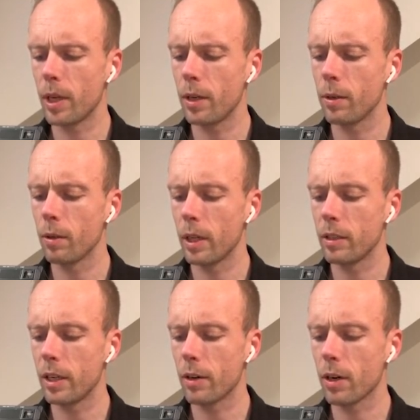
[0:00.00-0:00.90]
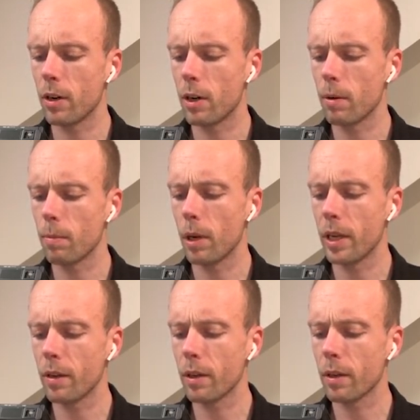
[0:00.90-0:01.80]
Hill and Derek Carr
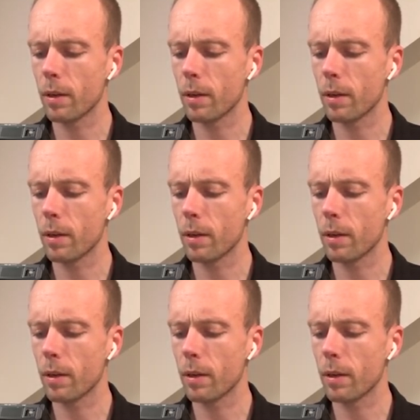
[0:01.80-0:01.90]
playing